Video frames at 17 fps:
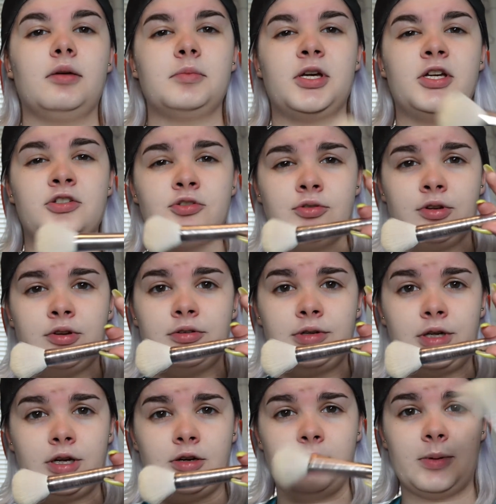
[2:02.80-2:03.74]
my Juno &
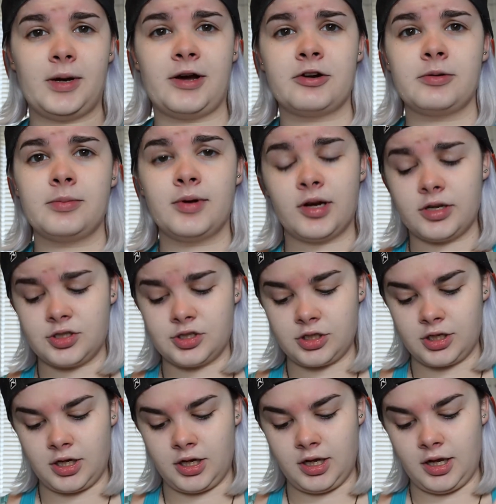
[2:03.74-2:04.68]
Co powder brush,
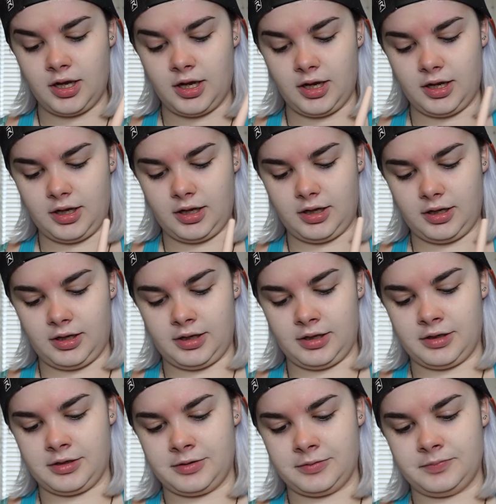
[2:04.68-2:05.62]

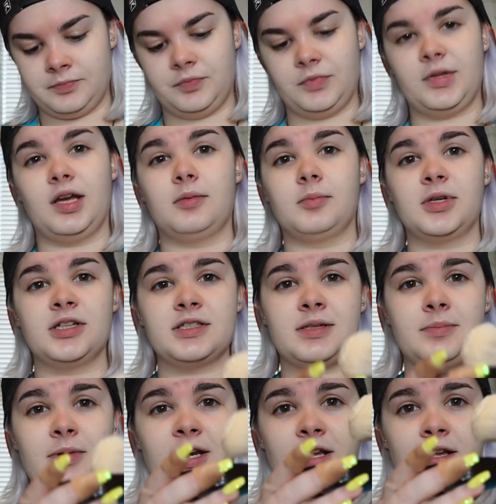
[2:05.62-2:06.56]
and I'm gonna
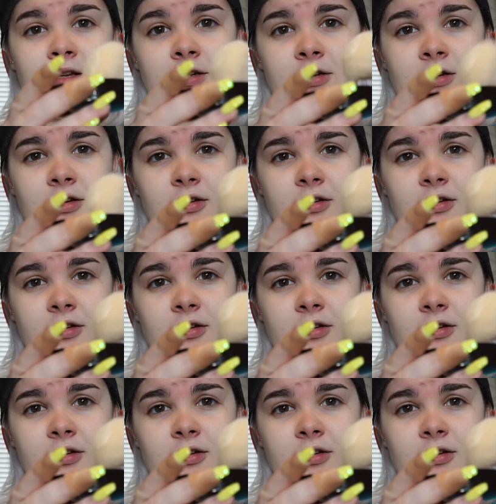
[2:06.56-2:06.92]
dip it in,